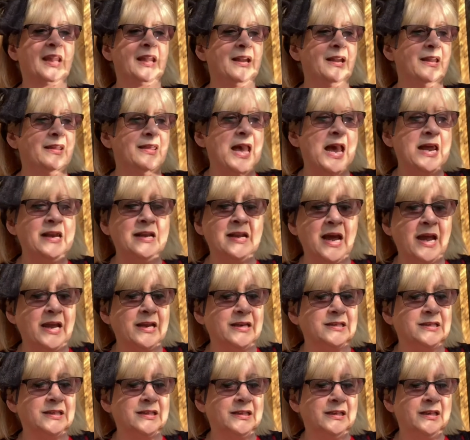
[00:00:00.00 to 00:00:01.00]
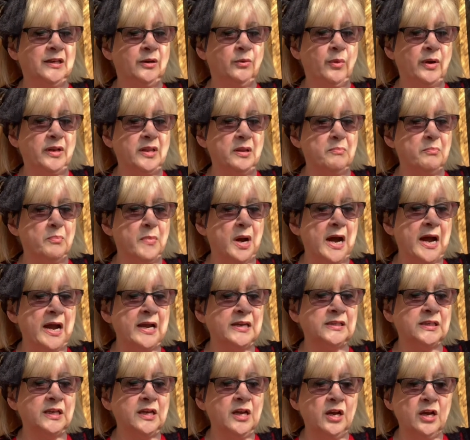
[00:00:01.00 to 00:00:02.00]
That night, when the
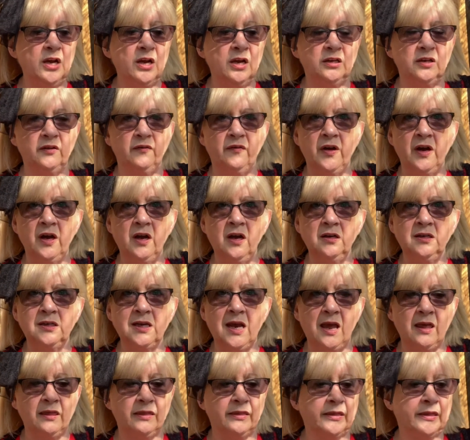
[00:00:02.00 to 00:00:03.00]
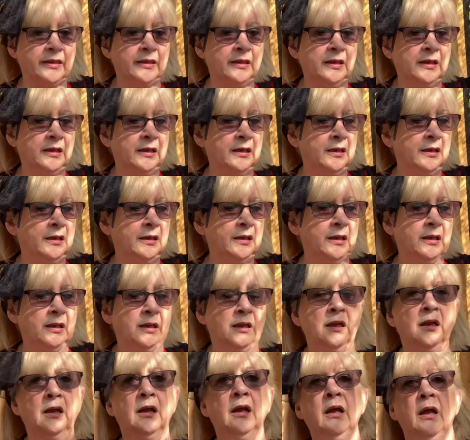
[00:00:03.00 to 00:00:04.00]
miser heard of her death,
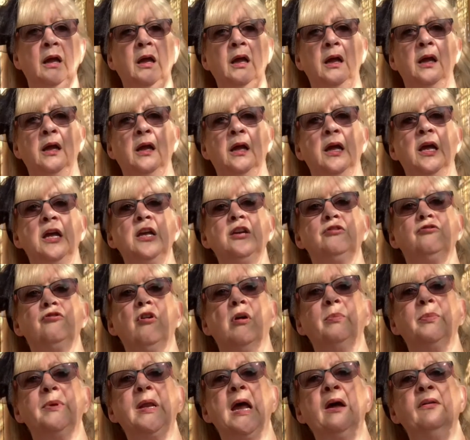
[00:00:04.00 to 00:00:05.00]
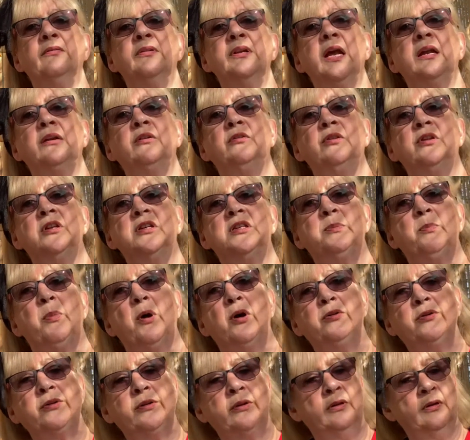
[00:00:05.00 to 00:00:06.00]
he dropped down dead on the
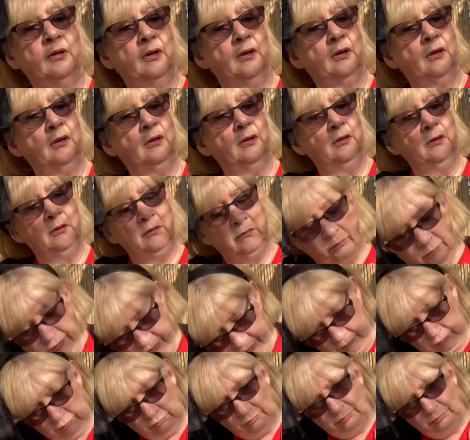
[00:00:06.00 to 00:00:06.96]
spot. Boom.